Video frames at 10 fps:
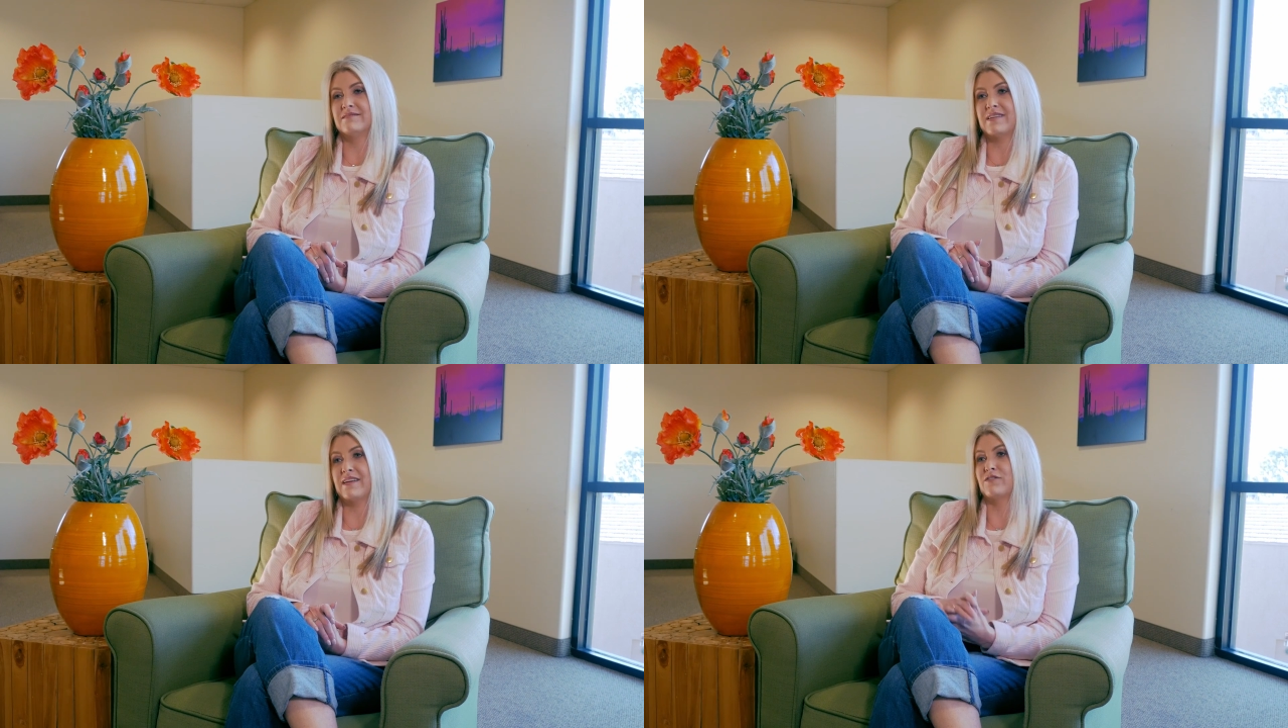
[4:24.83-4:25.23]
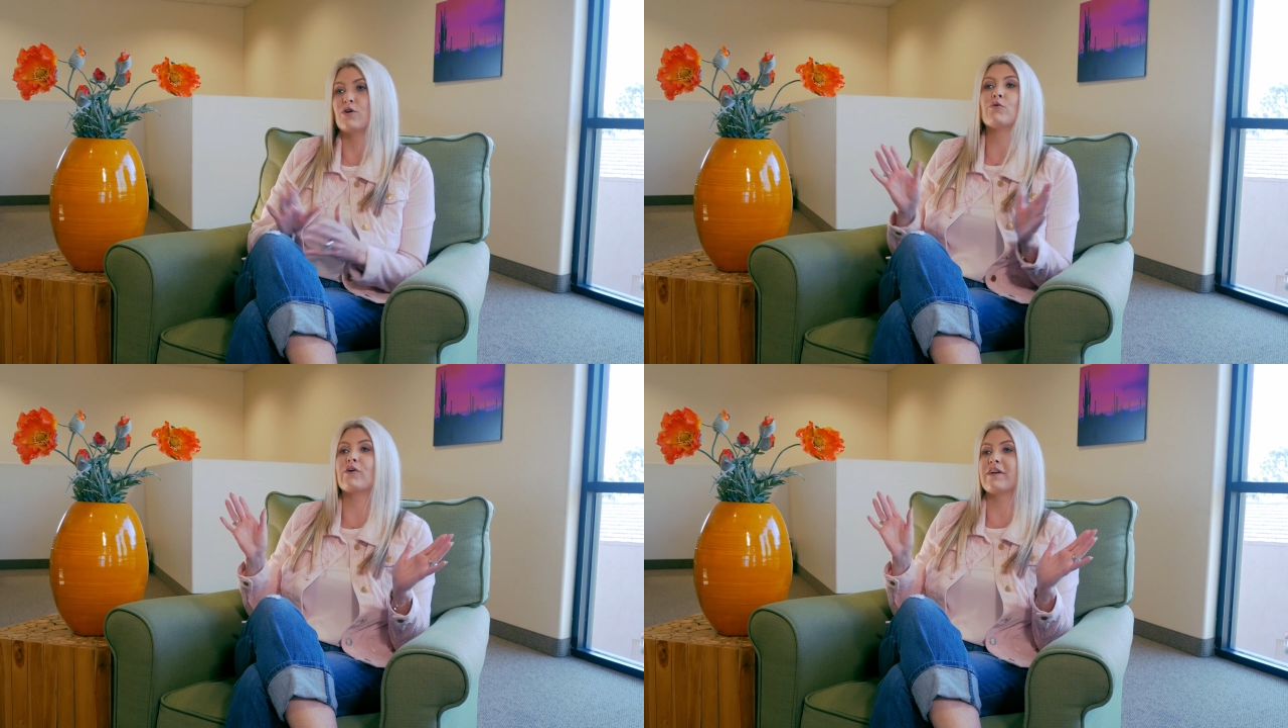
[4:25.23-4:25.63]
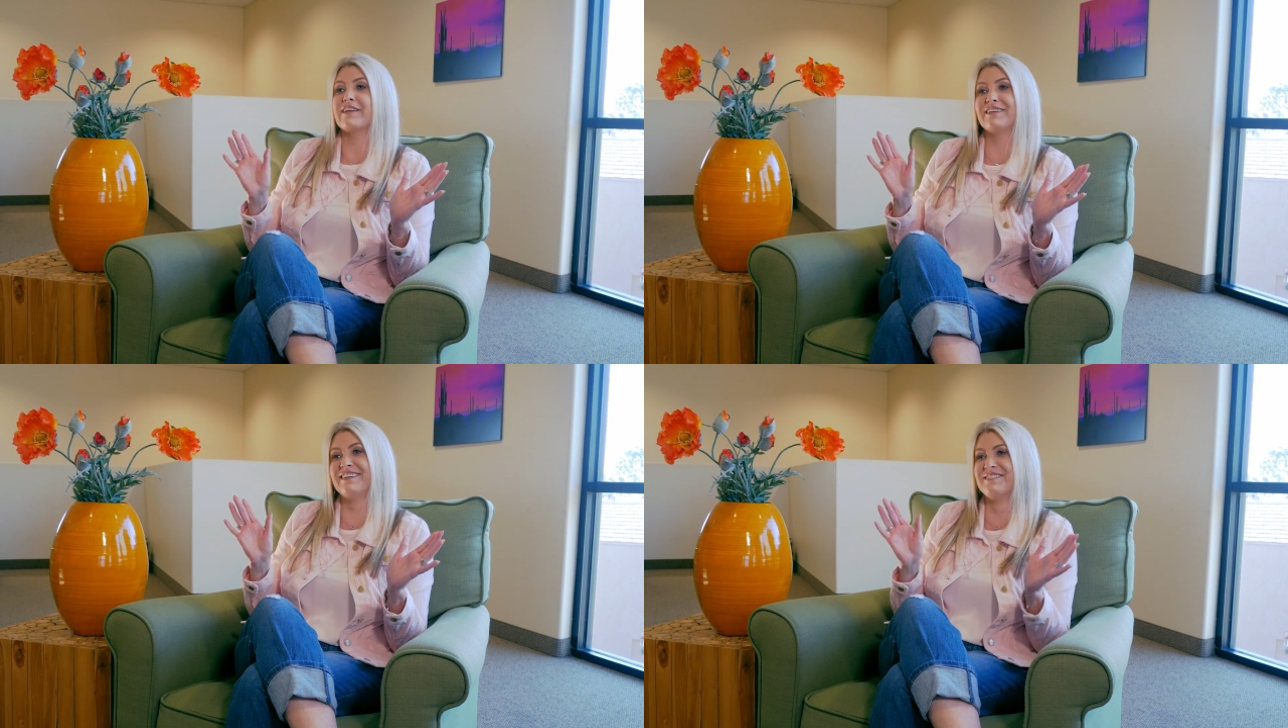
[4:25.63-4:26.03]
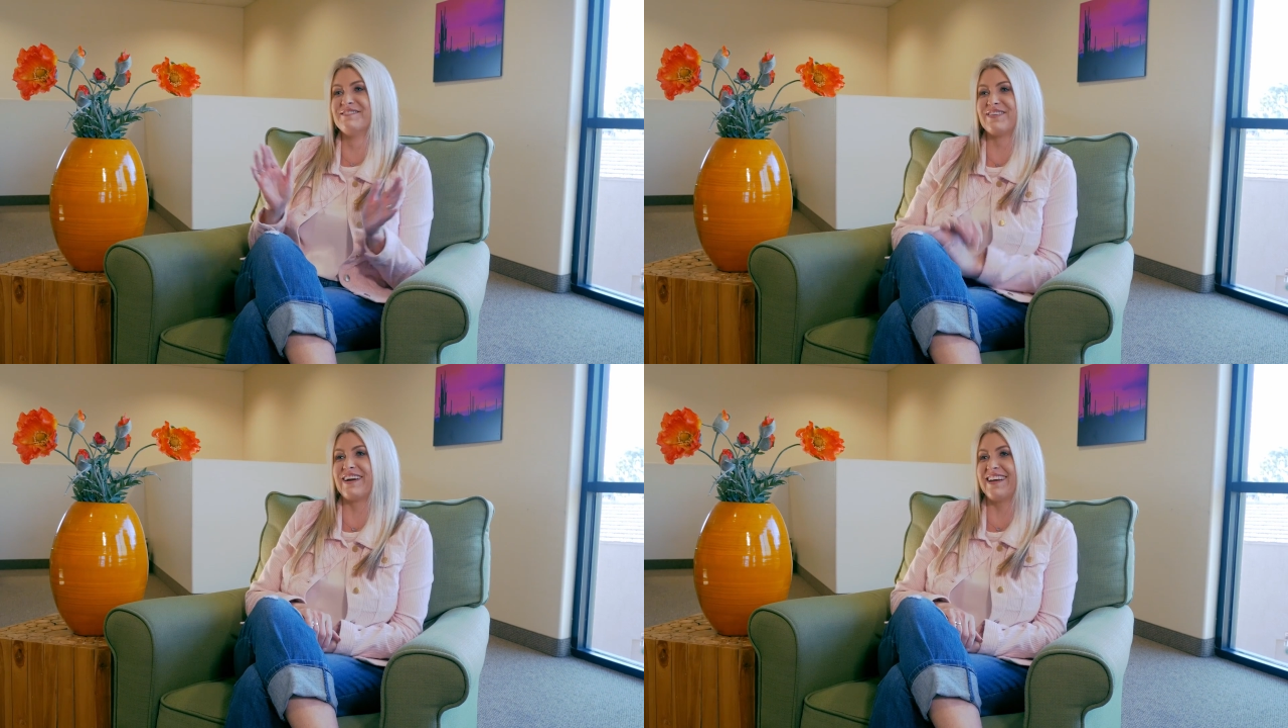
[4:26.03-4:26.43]
take no credit
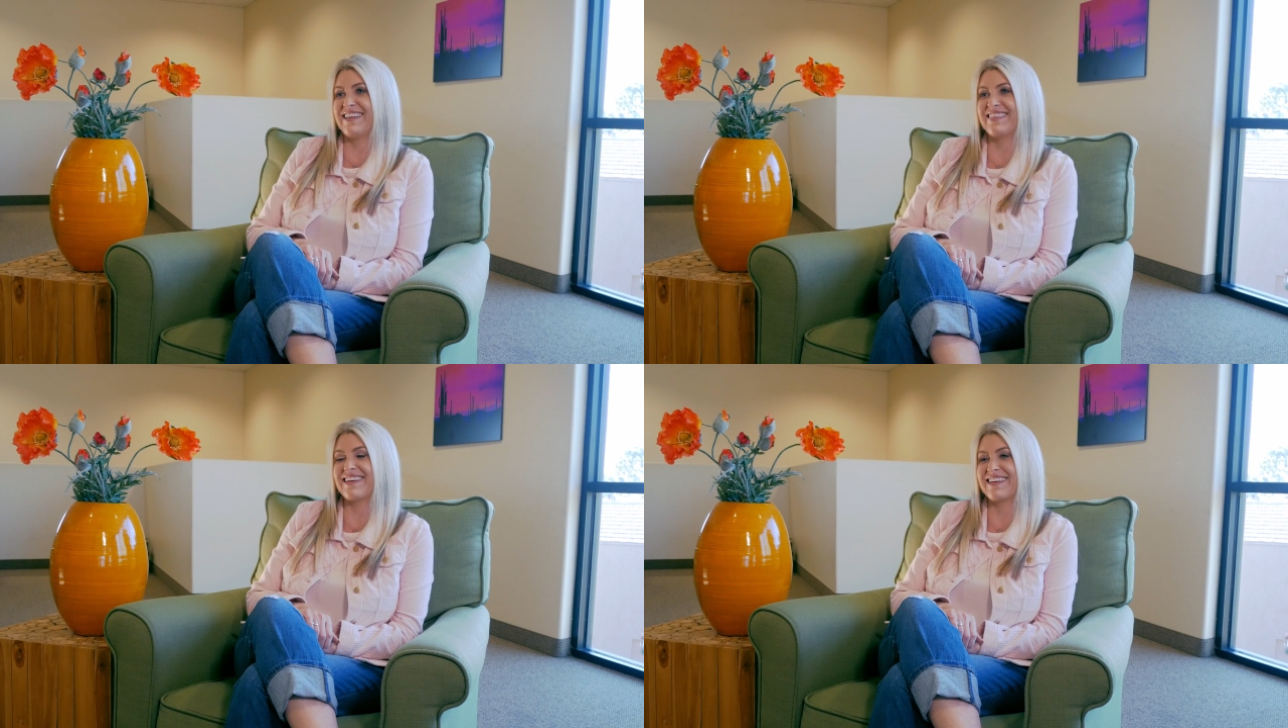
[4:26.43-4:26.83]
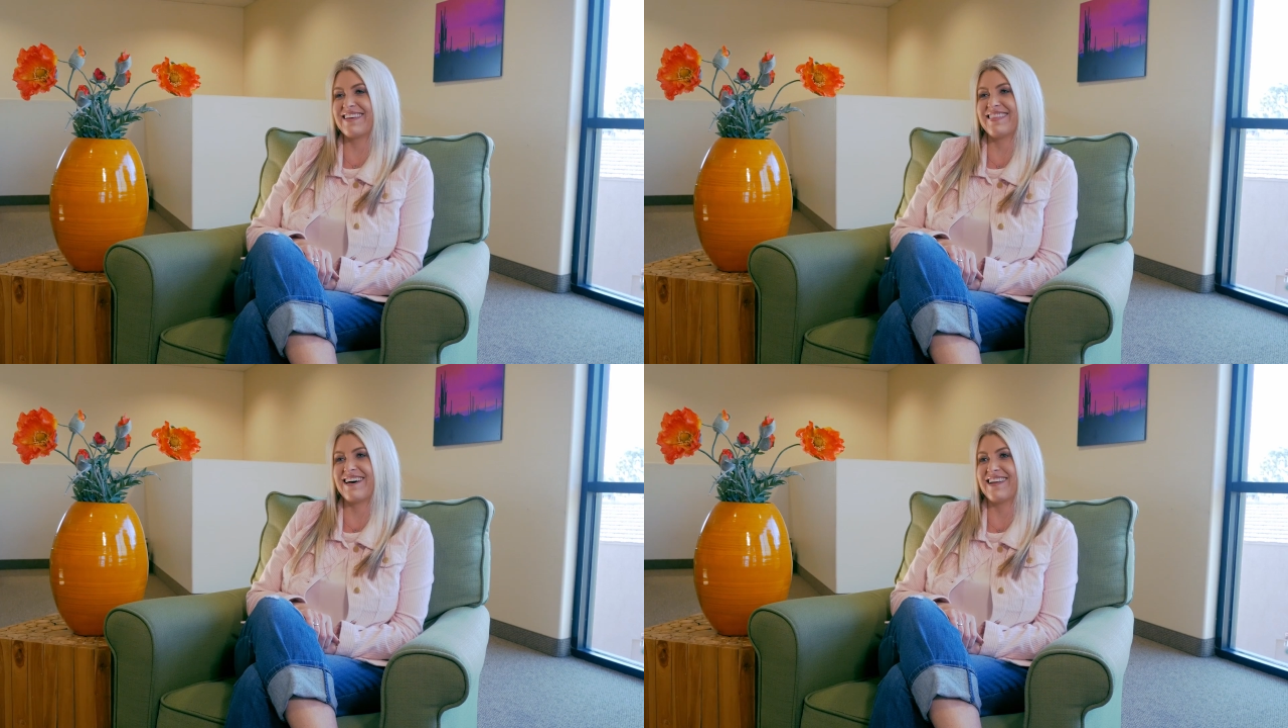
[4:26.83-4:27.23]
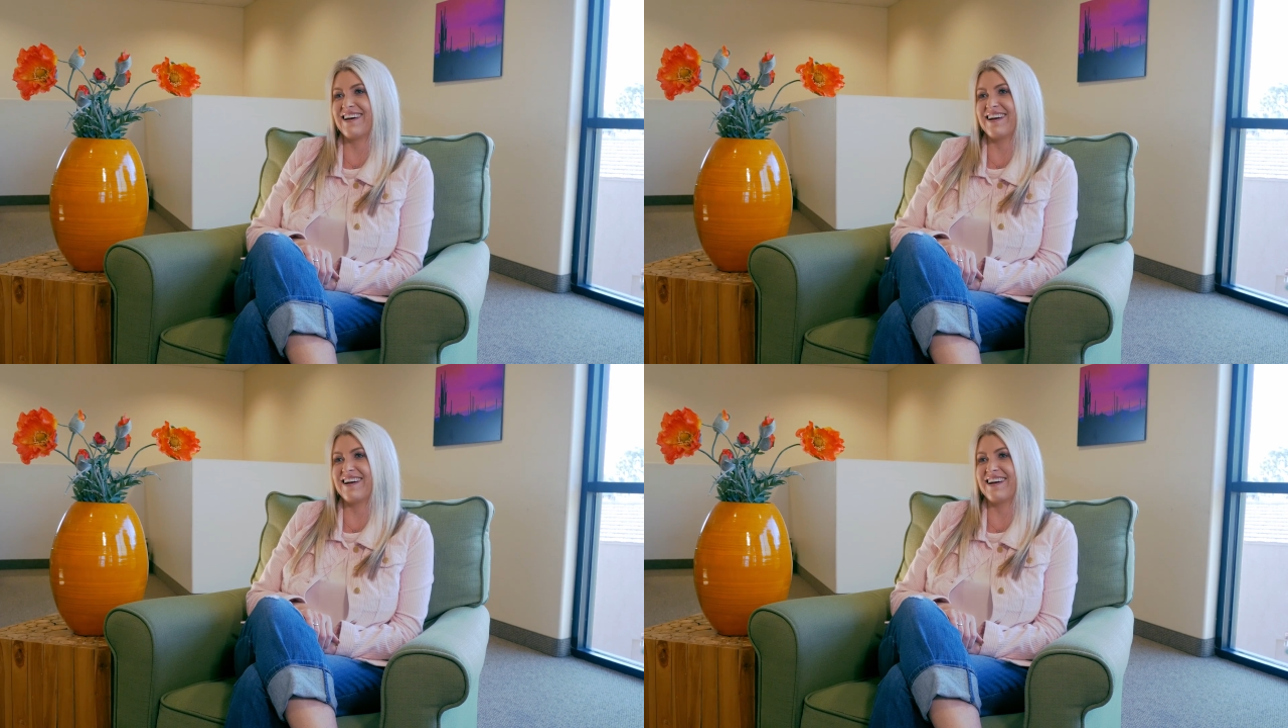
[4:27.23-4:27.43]
for anything in that.